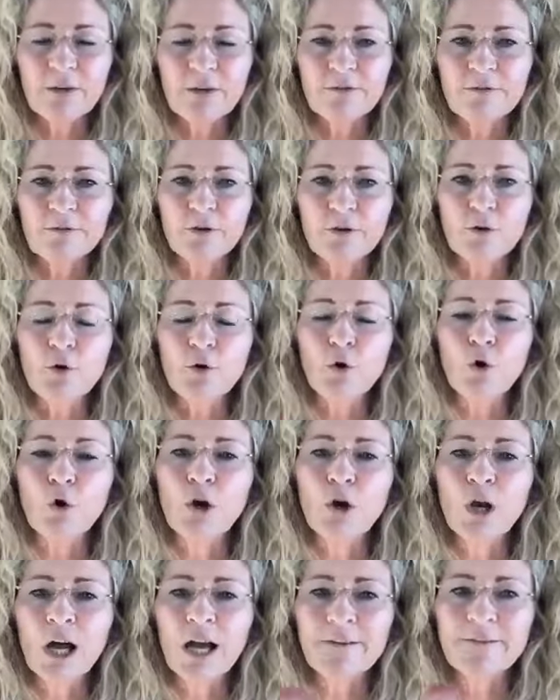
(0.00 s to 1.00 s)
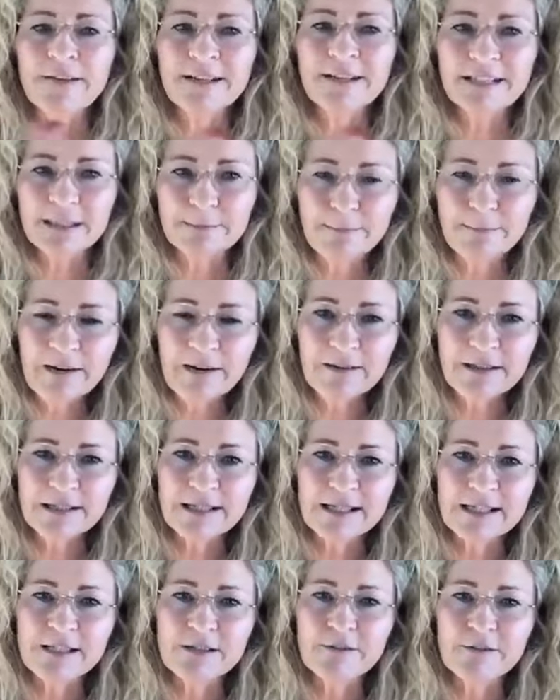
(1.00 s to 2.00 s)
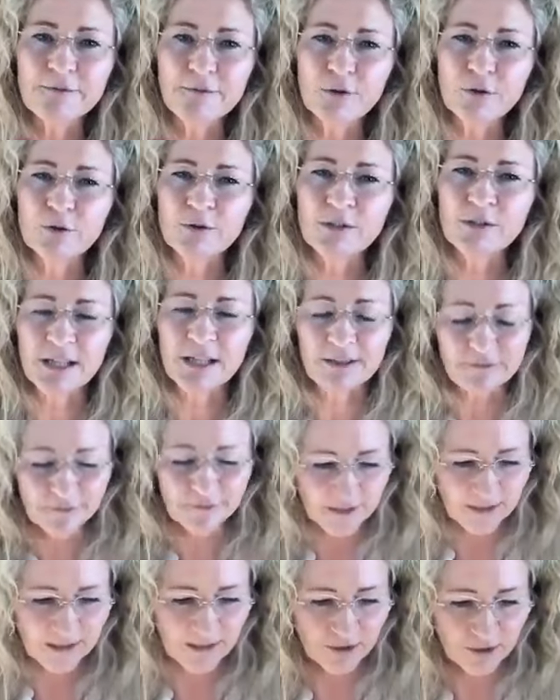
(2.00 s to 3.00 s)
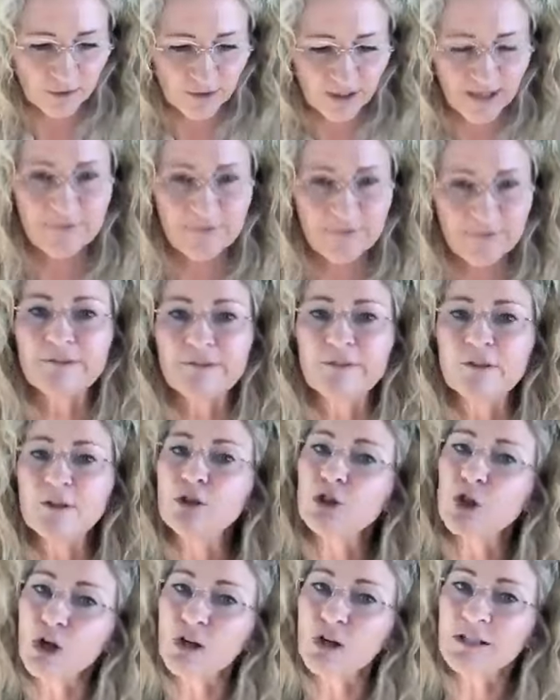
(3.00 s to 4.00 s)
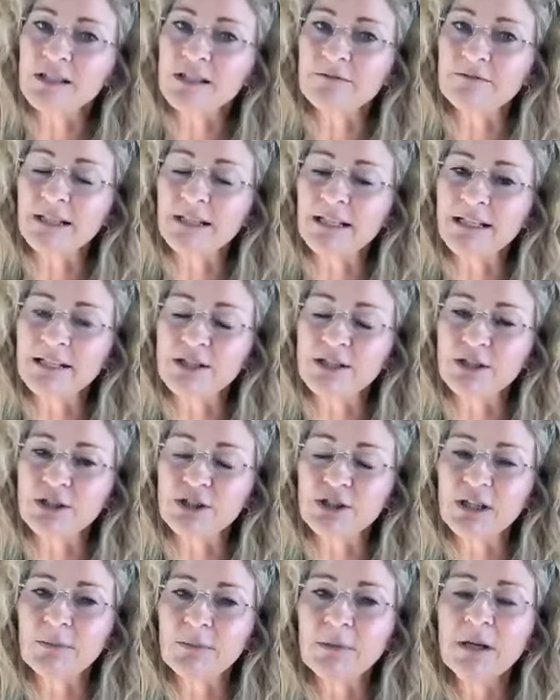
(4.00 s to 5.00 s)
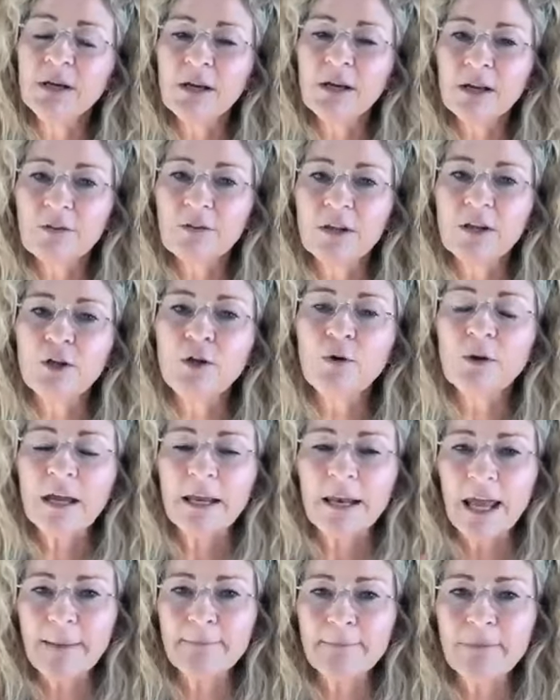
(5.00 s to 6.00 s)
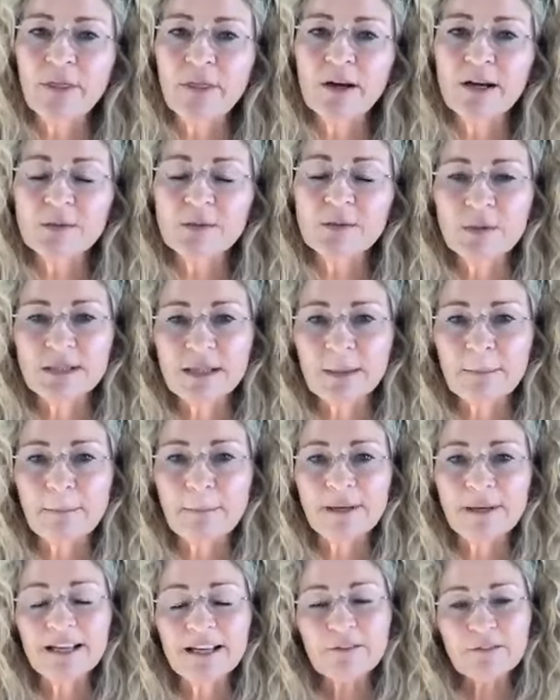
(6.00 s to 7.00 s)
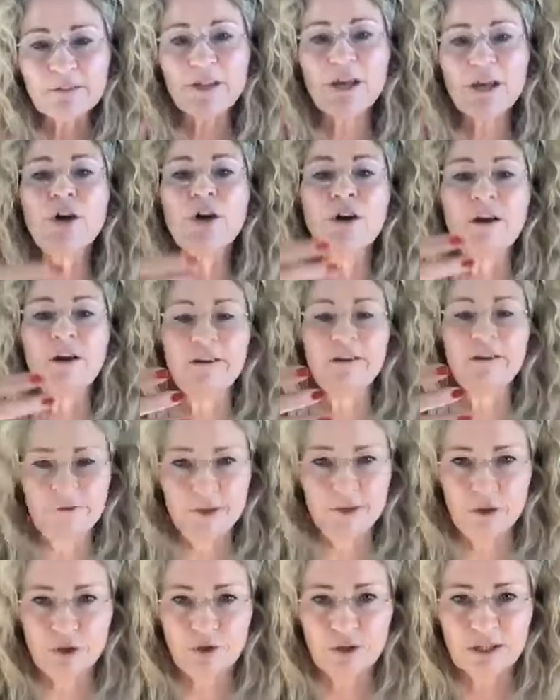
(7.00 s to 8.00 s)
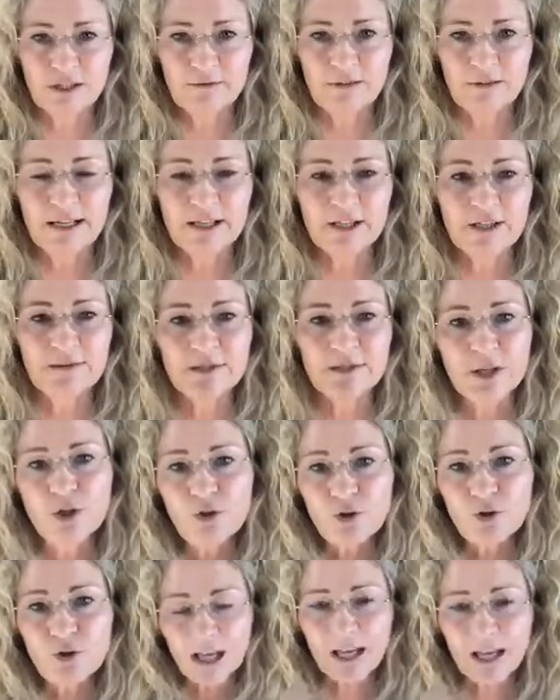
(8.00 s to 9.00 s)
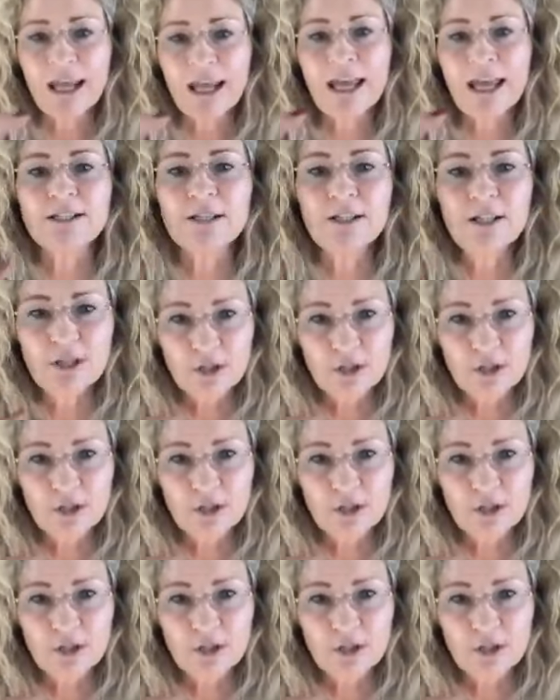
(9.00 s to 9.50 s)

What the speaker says: through your life experiences of you, say, for instance, you have gone through a toxic relationship, then you can empathize with somebody if they're going through a toxic relationship. So you connect